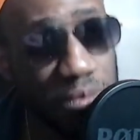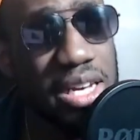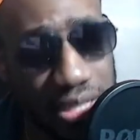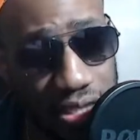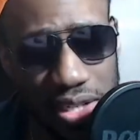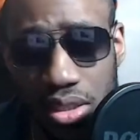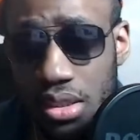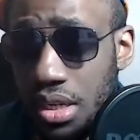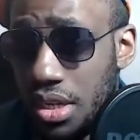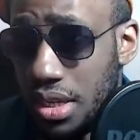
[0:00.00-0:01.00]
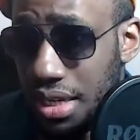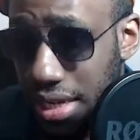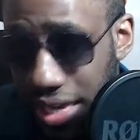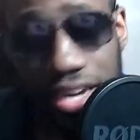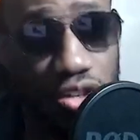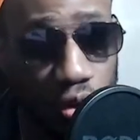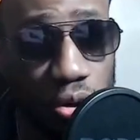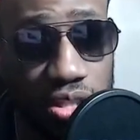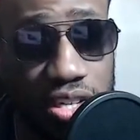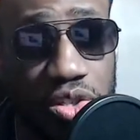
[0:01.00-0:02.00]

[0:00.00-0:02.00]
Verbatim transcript: that still gained cult status